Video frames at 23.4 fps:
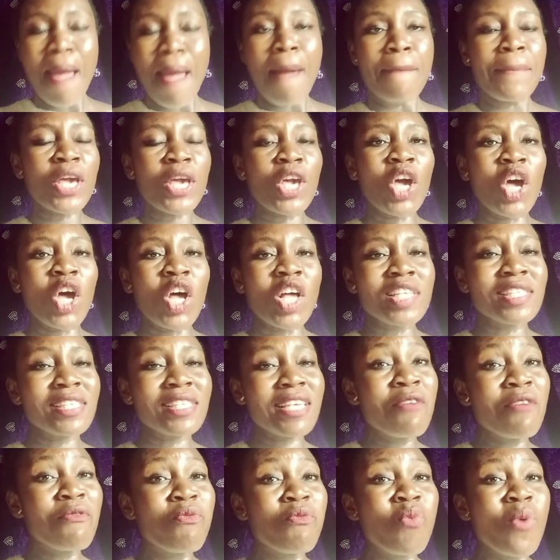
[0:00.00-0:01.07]
because
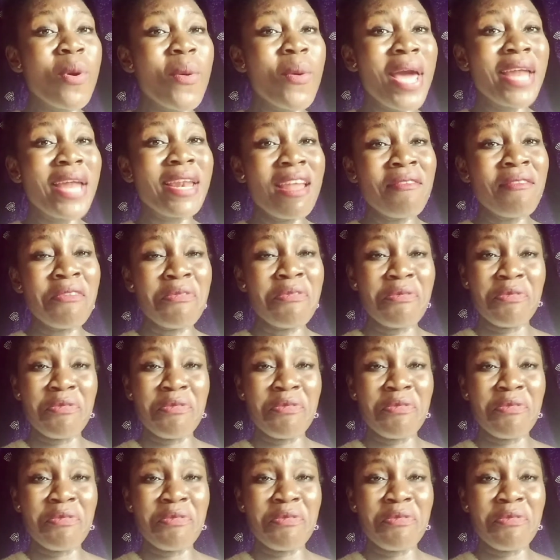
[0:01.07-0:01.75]
if we were never